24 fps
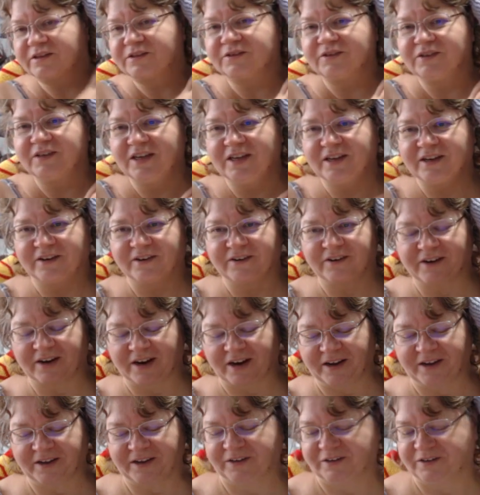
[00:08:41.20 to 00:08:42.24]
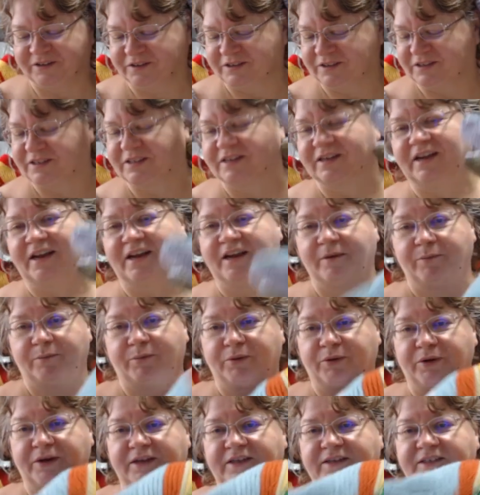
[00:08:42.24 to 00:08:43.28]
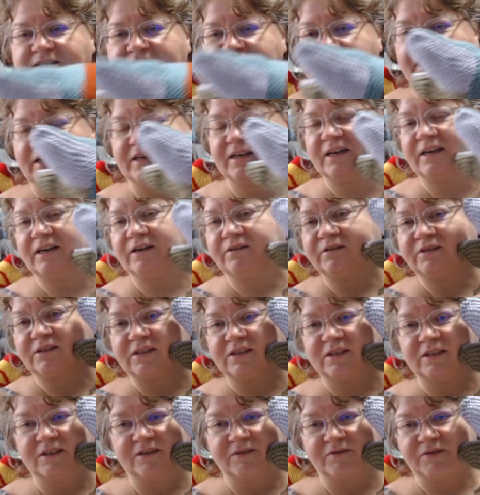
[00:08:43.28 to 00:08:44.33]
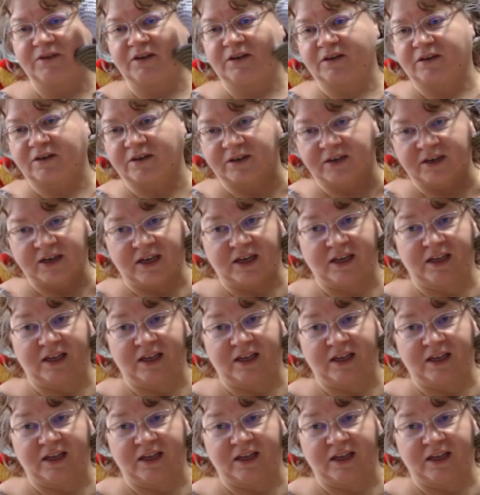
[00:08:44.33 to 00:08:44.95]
one here, I used 8.10 ounces of yarn.